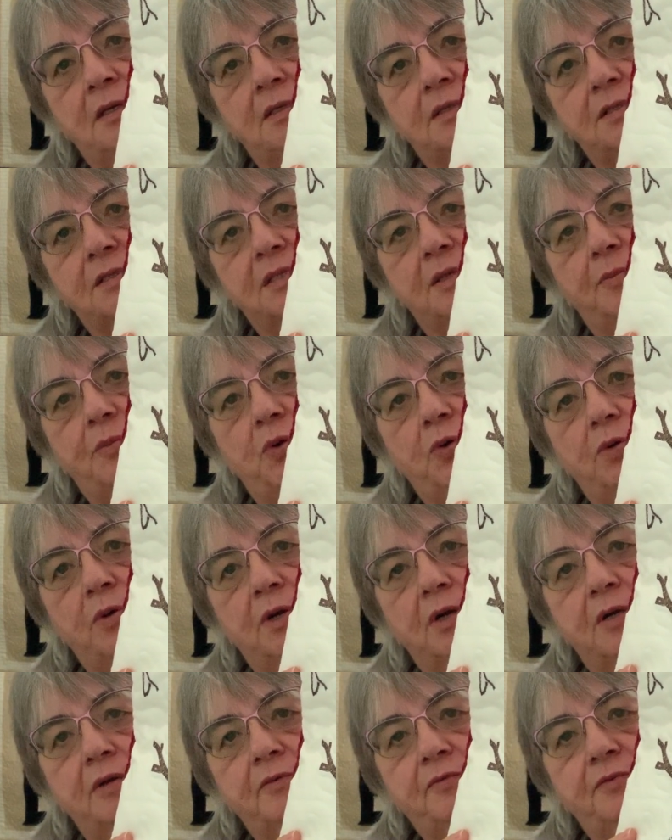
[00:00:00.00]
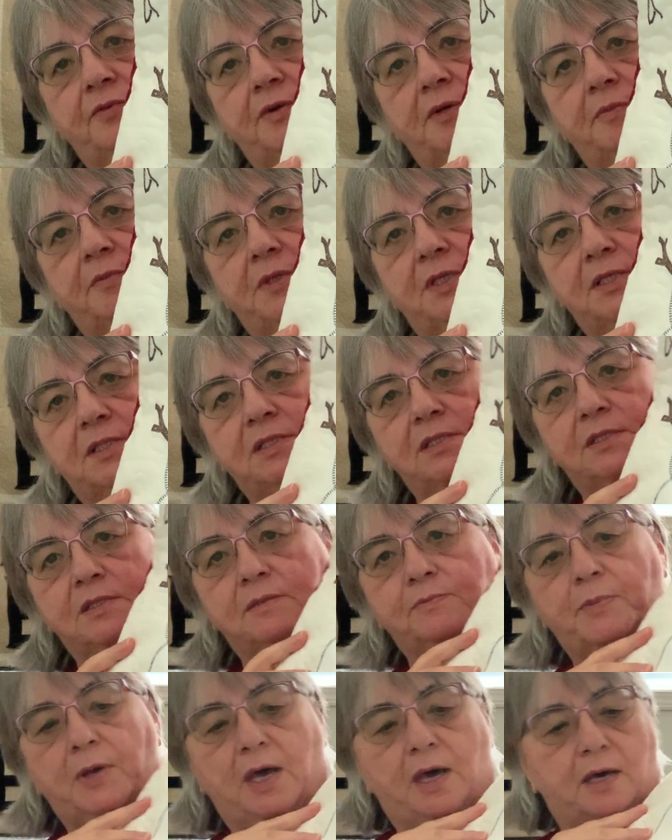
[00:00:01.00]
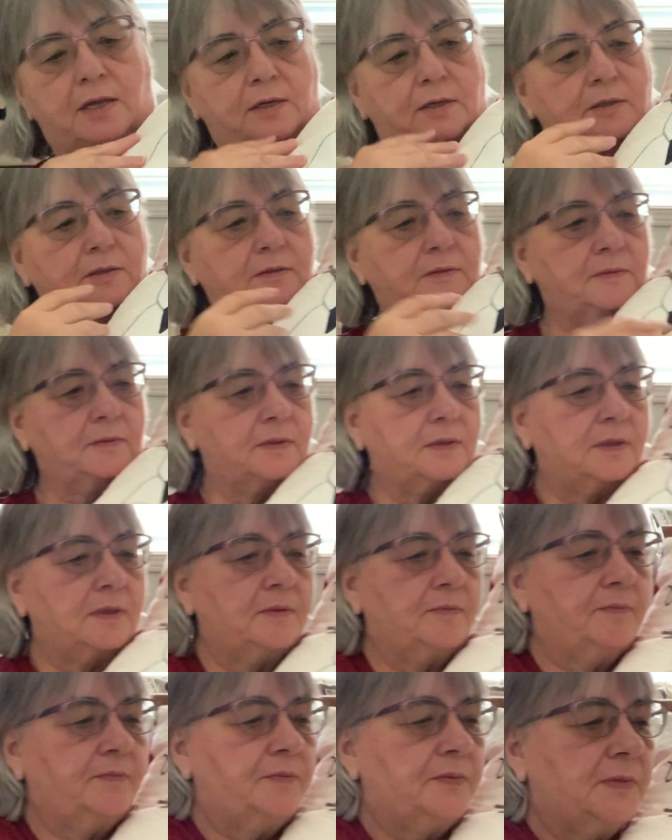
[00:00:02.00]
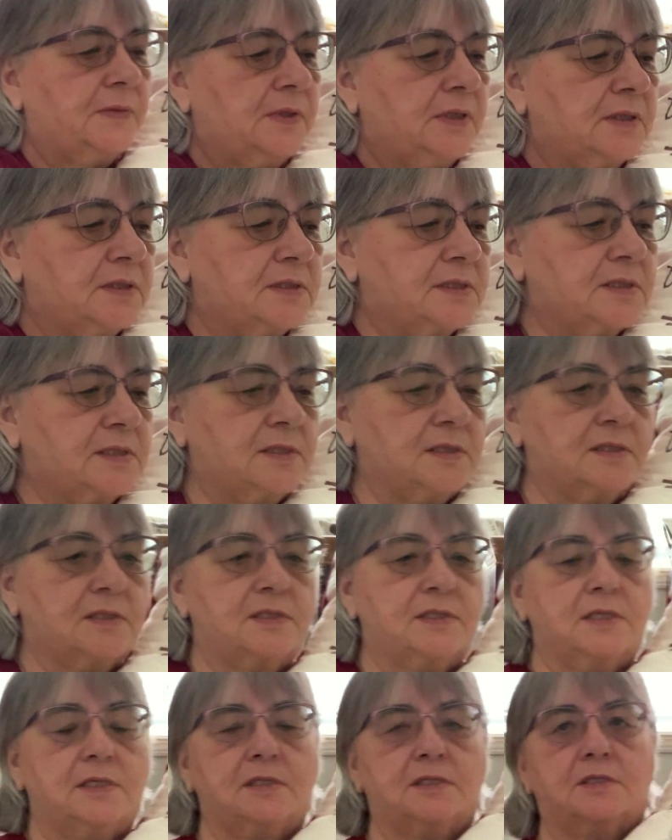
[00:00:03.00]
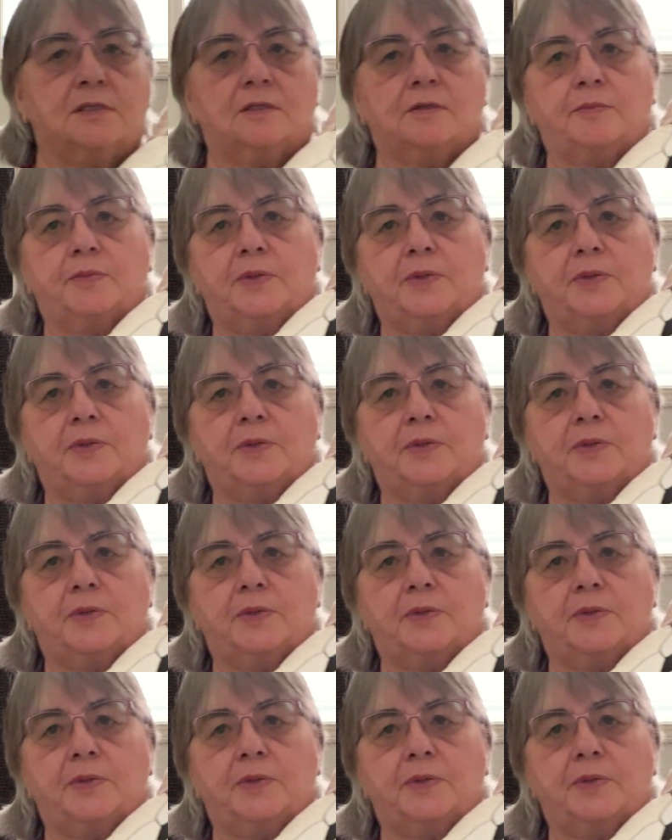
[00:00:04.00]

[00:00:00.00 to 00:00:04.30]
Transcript: some more from this pattern. It's the seasonal